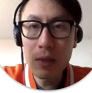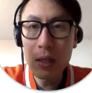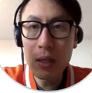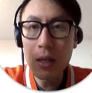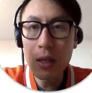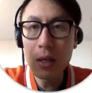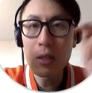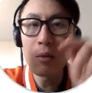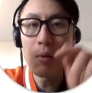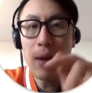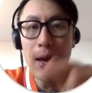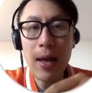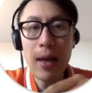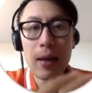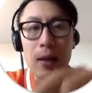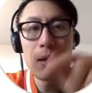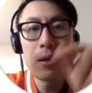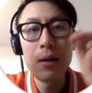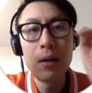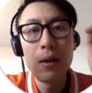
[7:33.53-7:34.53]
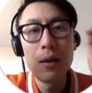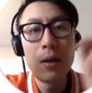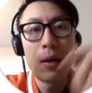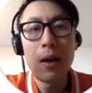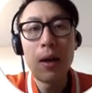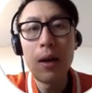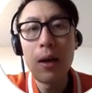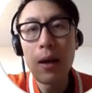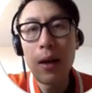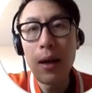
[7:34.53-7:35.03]
that you added
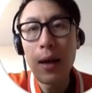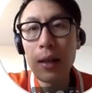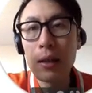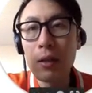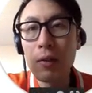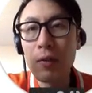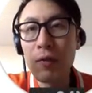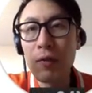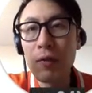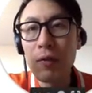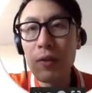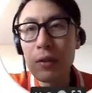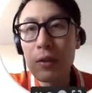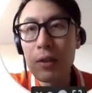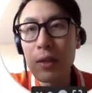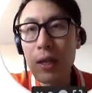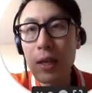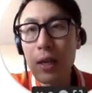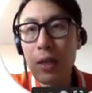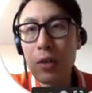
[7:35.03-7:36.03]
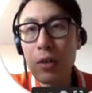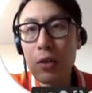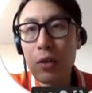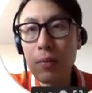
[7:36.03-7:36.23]
at the field stage.